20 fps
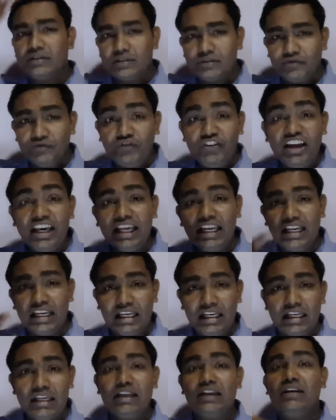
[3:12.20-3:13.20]
Wheel.
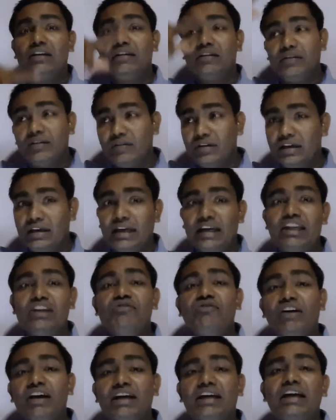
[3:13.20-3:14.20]
Any
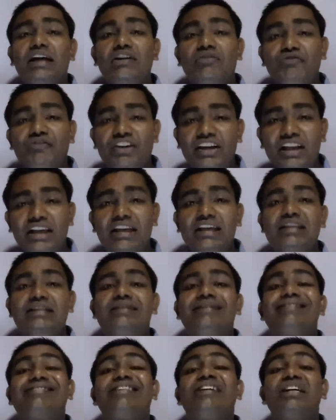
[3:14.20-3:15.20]
vehicle wheel is
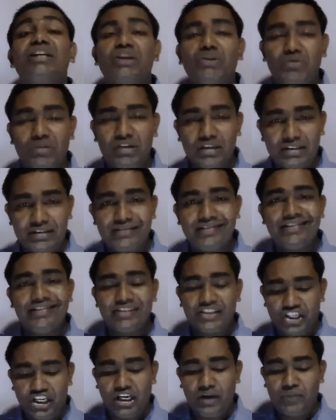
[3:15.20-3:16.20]
the circular
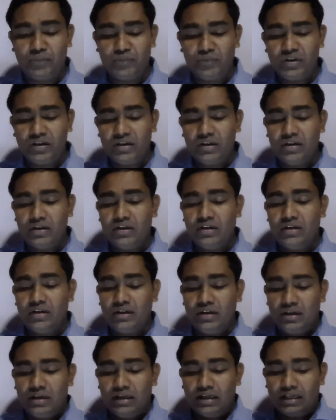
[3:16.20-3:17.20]
shape.
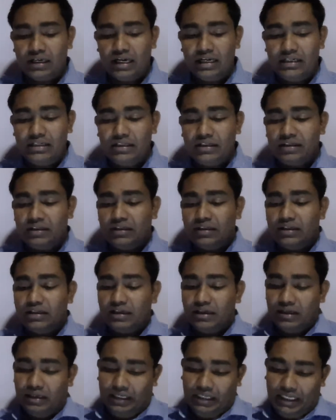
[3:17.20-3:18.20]
Right?
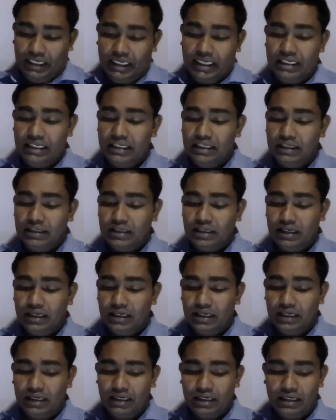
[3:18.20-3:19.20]
Any,
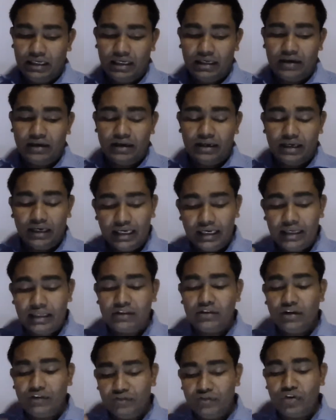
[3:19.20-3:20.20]

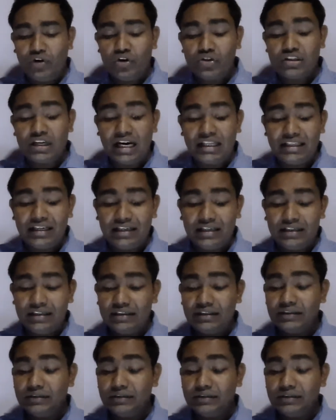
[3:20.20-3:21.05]
those are the